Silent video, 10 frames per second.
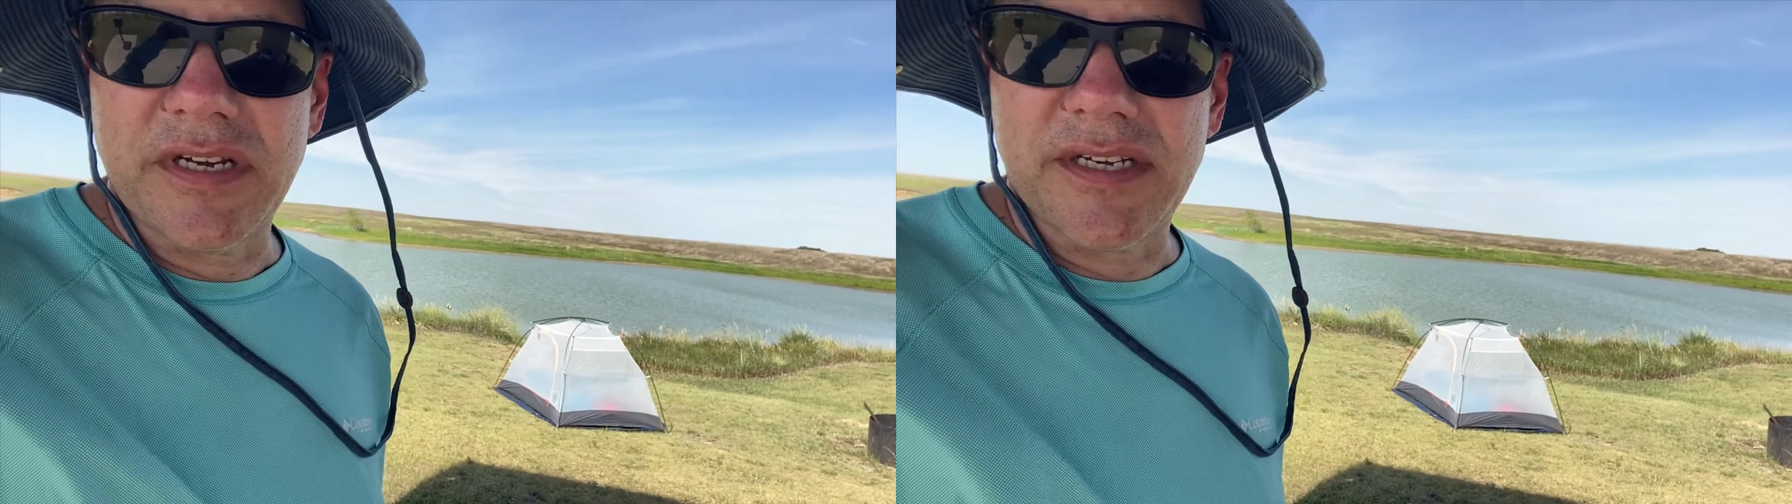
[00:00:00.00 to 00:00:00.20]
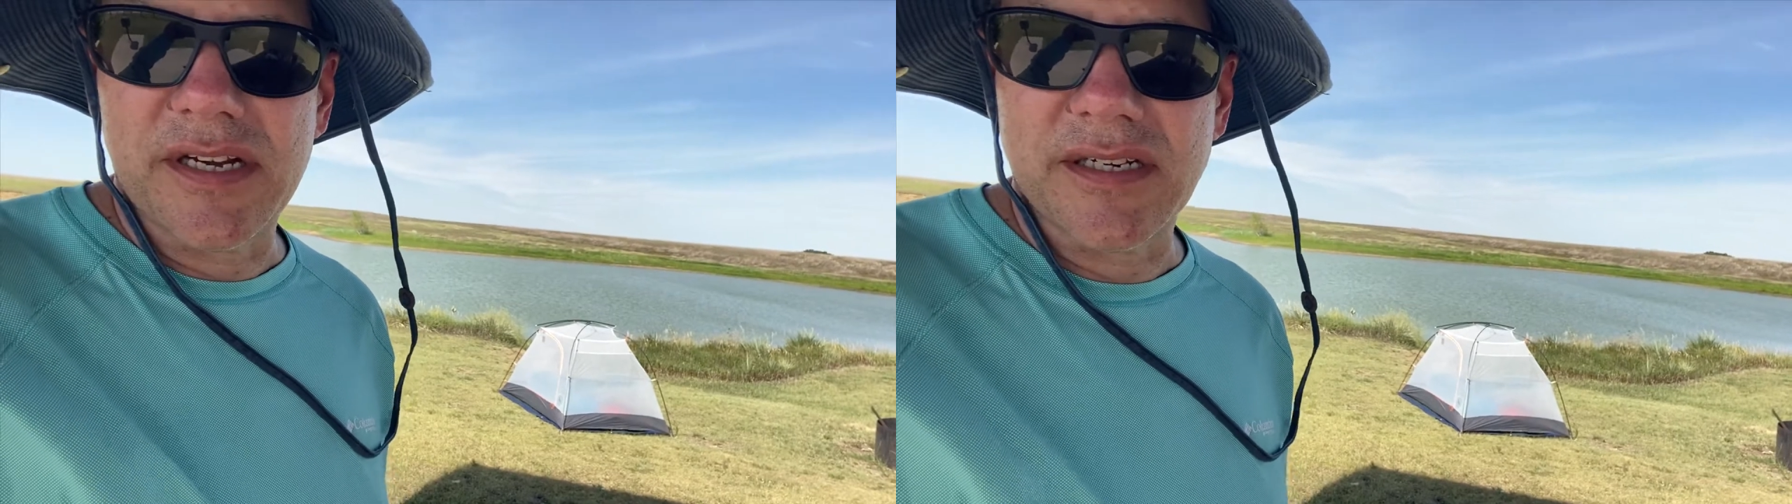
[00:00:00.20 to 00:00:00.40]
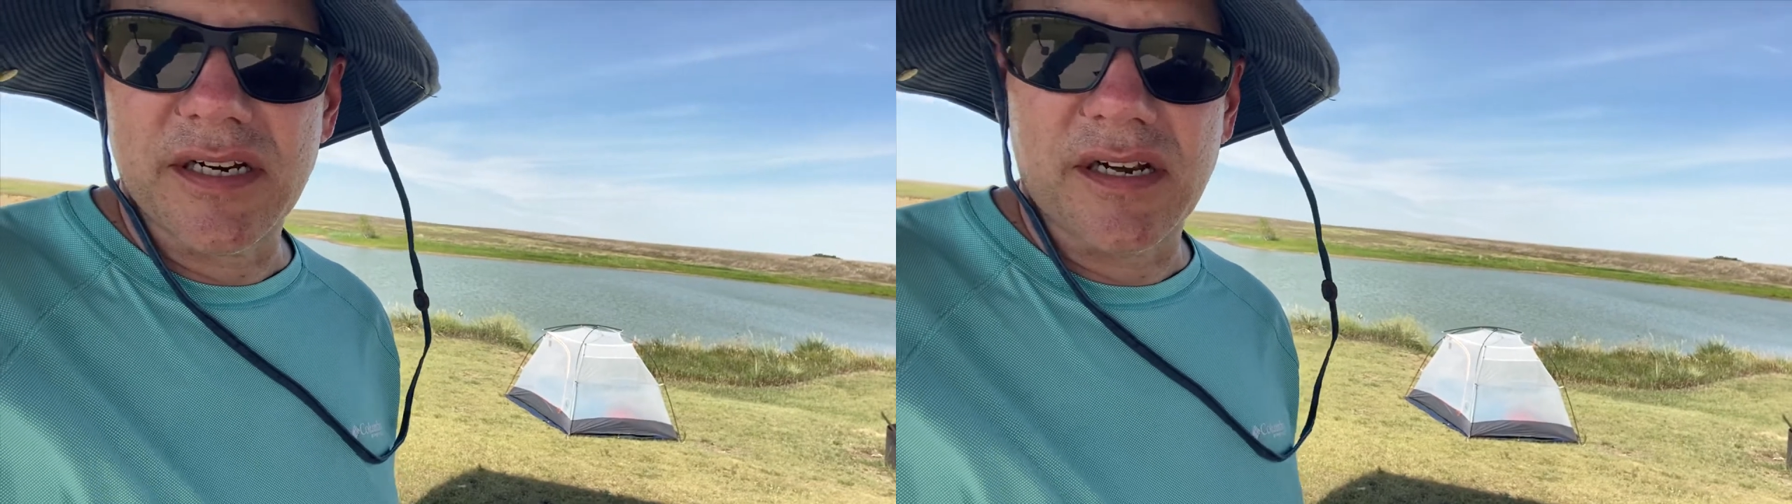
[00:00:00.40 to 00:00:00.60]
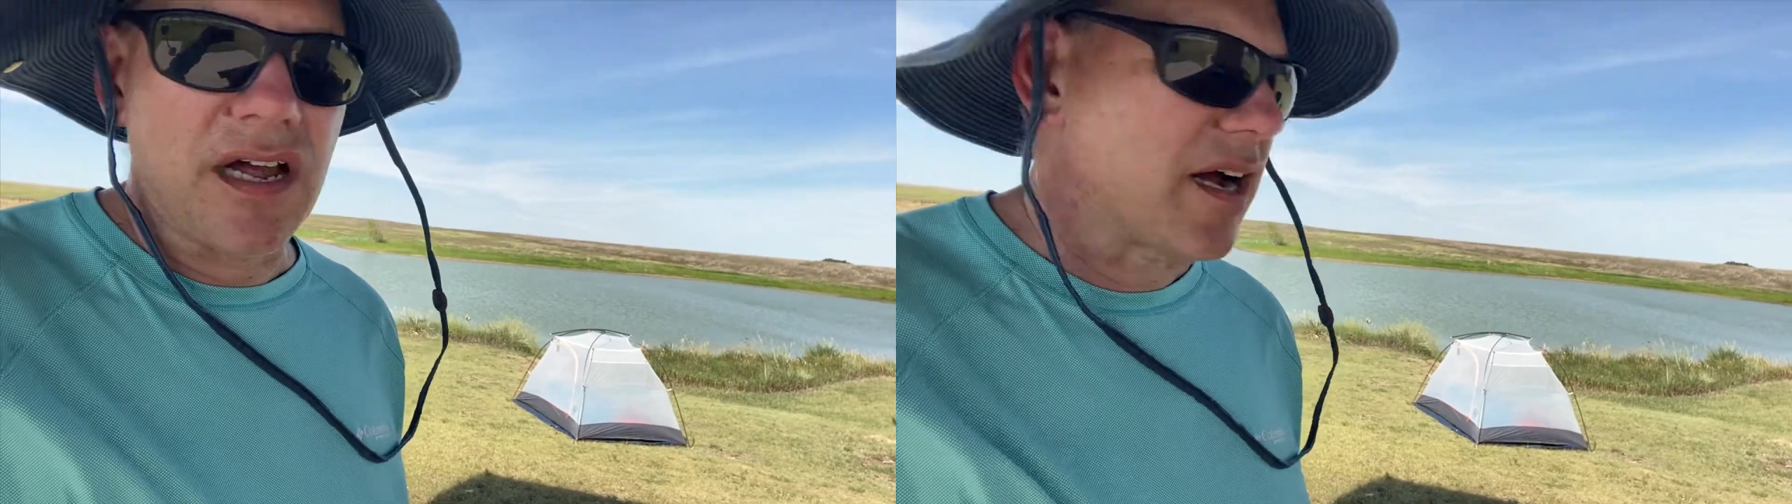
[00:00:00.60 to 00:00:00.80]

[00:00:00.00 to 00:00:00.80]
6 o'clock,